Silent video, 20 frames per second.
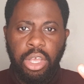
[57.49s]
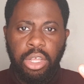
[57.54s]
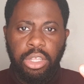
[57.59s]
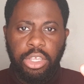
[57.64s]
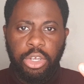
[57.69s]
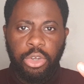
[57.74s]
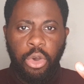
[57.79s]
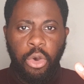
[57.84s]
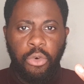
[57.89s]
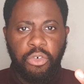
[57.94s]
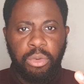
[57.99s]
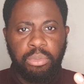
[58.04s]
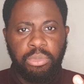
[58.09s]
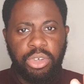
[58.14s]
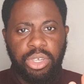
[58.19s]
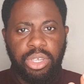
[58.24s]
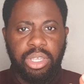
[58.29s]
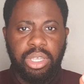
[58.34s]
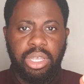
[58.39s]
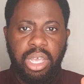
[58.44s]
to go from
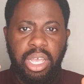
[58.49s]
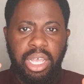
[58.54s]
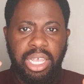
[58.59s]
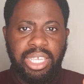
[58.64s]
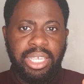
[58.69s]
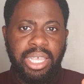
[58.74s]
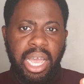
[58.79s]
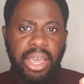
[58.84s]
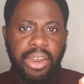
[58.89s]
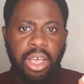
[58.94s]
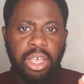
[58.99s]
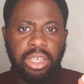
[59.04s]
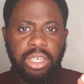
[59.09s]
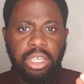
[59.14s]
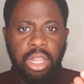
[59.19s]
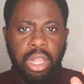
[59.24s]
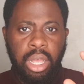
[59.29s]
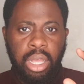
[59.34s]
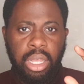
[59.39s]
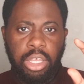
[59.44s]
just a side
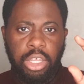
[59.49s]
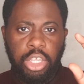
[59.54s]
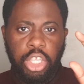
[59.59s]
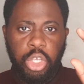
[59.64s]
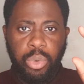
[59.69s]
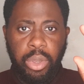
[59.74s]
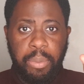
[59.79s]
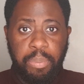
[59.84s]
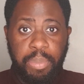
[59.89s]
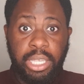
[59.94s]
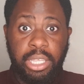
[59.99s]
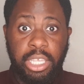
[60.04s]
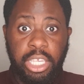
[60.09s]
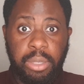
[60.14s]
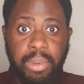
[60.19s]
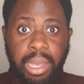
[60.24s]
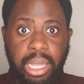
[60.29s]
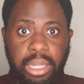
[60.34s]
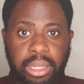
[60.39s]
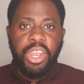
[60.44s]
hustler to a
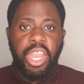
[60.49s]
businessman.